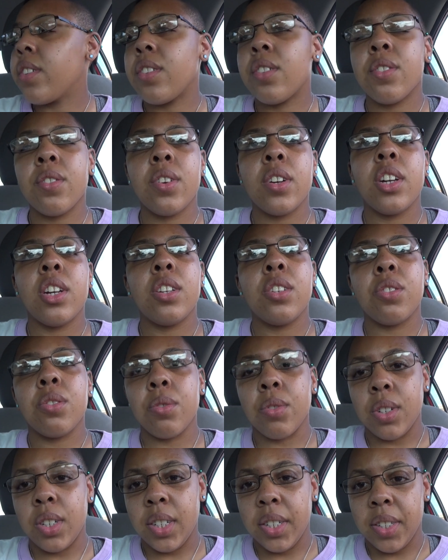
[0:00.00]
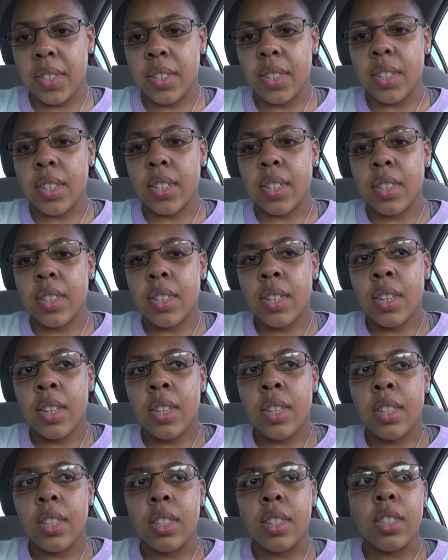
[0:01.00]
strange reason,
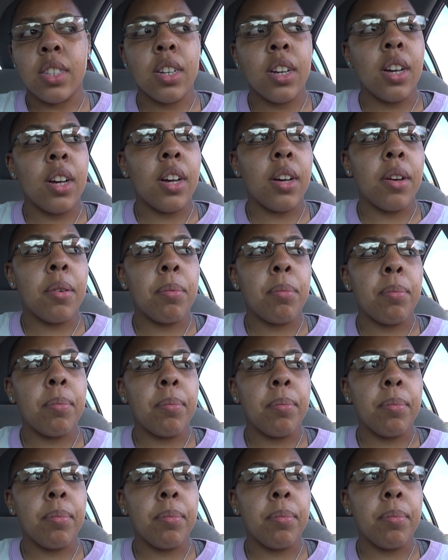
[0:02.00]
the